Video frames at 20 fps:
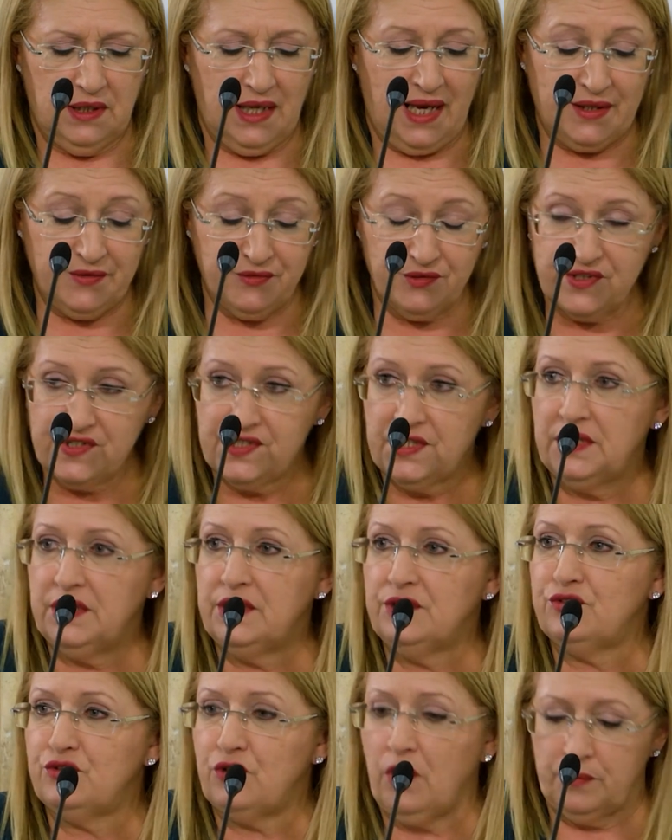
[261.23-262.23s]
and
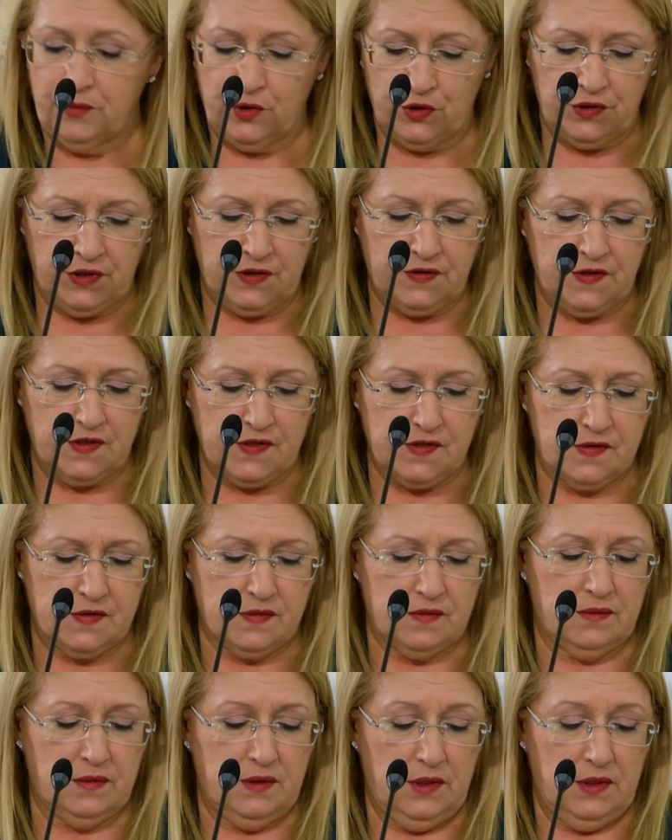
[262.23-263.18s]
resilient communities,